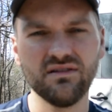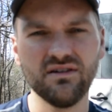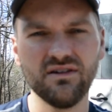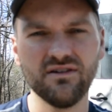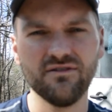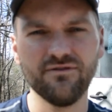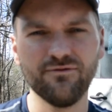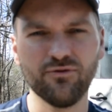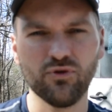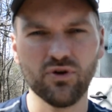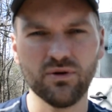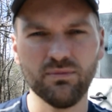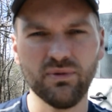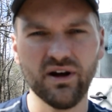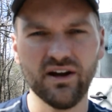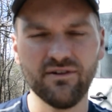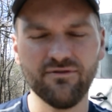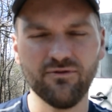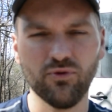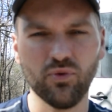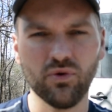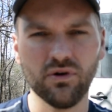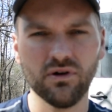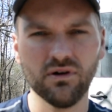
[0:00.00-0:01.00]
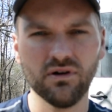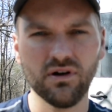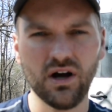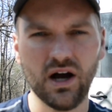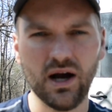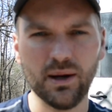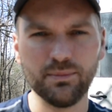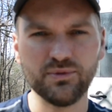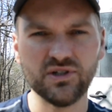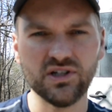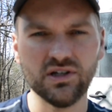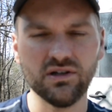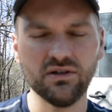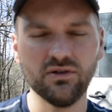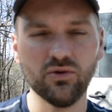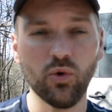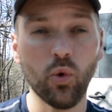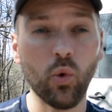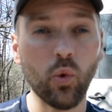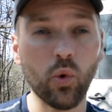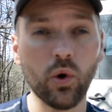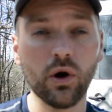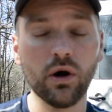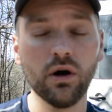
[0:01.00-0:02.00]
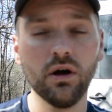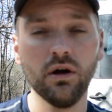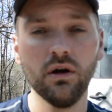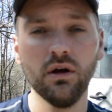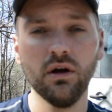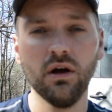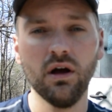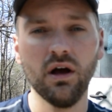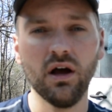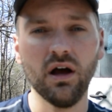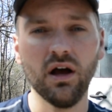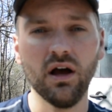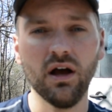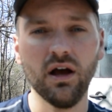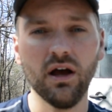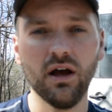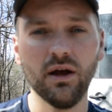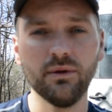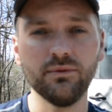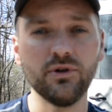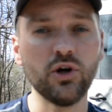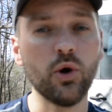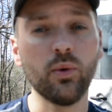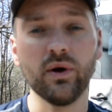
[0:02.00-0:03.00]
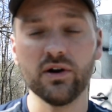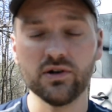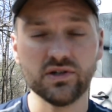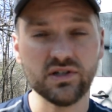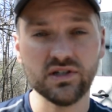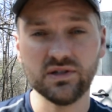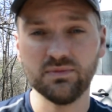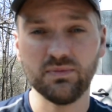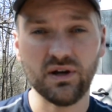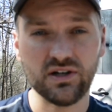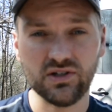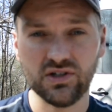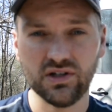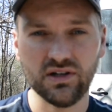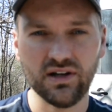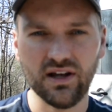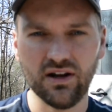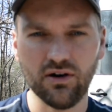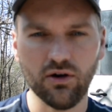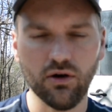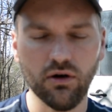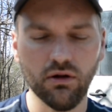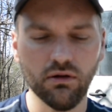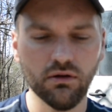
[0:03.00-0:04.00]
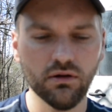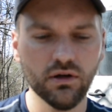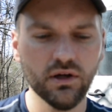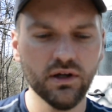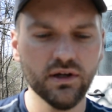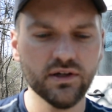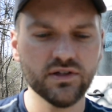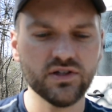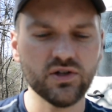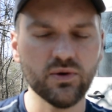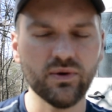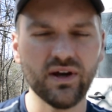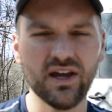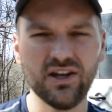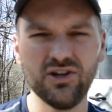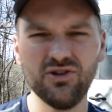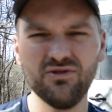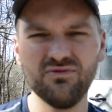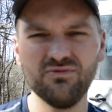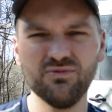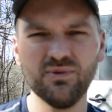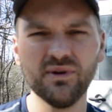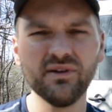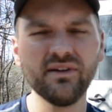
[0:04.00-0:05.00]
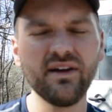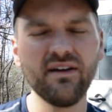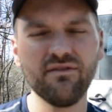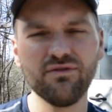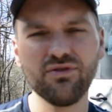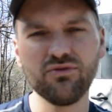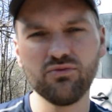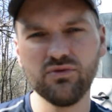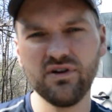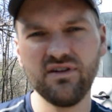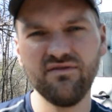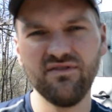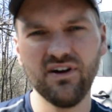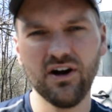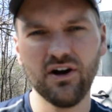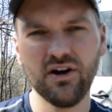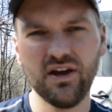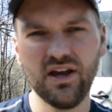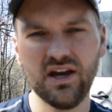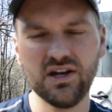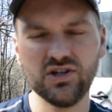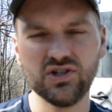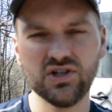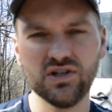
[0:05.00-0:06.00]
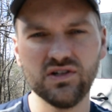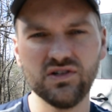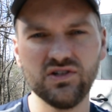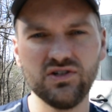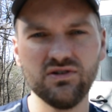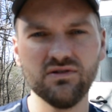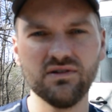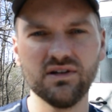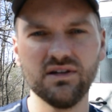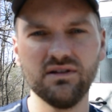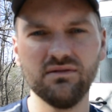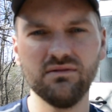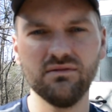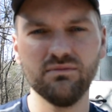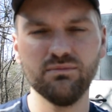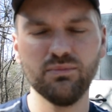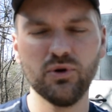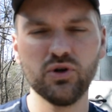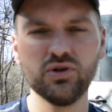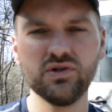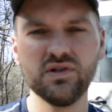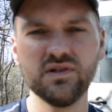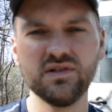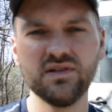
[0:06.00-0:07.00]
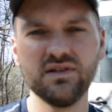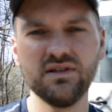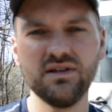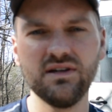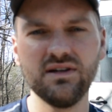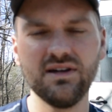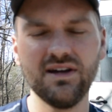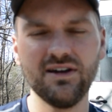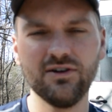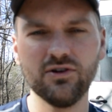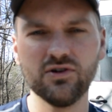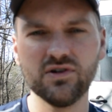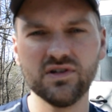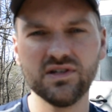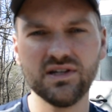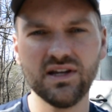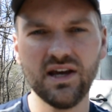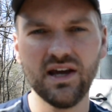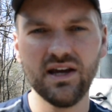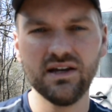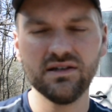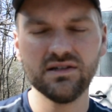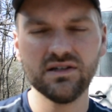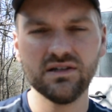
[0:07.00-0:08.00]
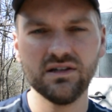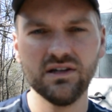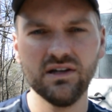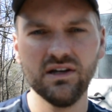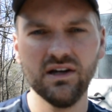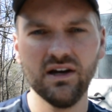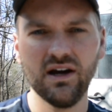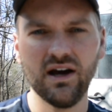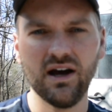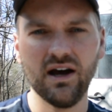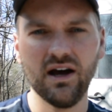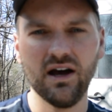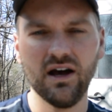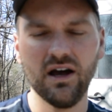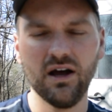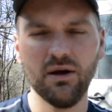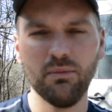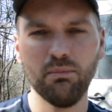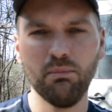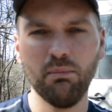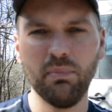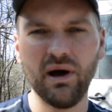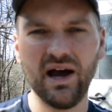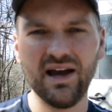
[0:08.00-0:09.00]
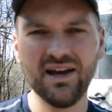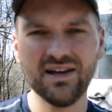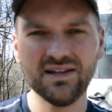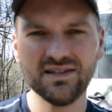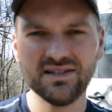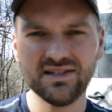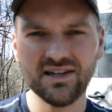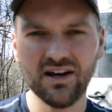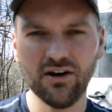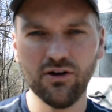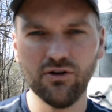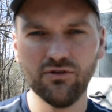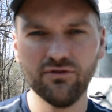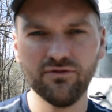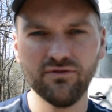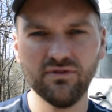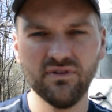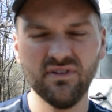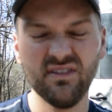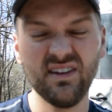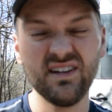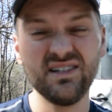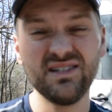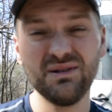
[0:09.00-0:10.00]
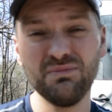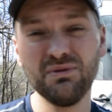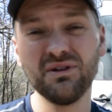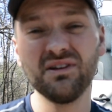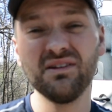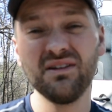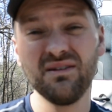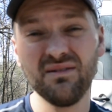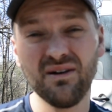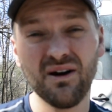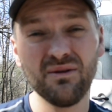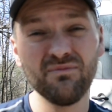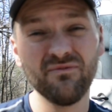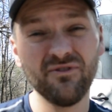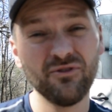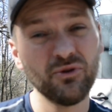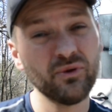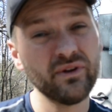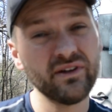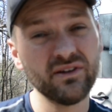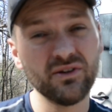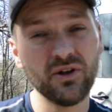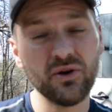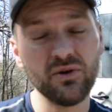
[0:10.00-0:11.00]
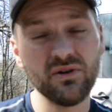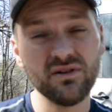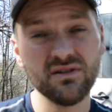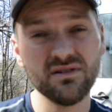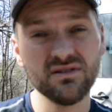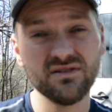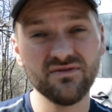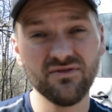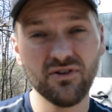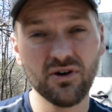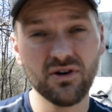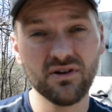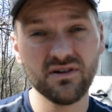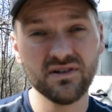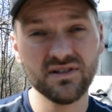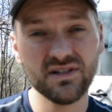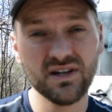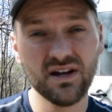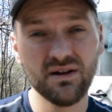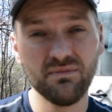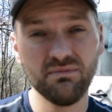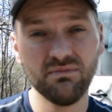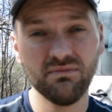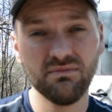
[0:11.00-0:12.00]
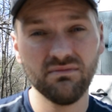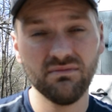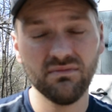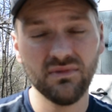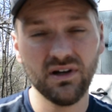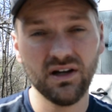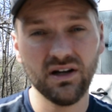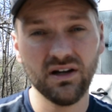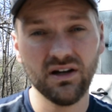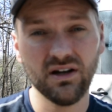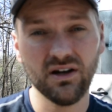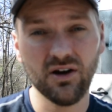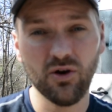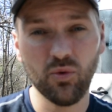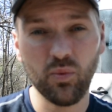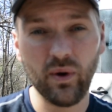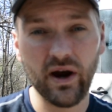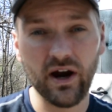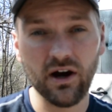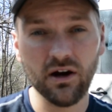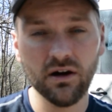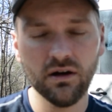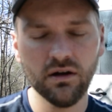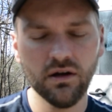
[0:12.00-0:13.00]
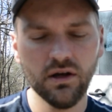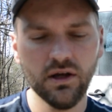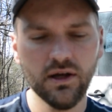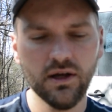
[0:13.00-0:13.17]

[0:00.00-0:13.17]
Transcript: the 4x4 option, or no air suspension at all. So again, you really have 3 variations. You can purchase the Interstate by itself. They typically come fully loaded as far as I'm aware.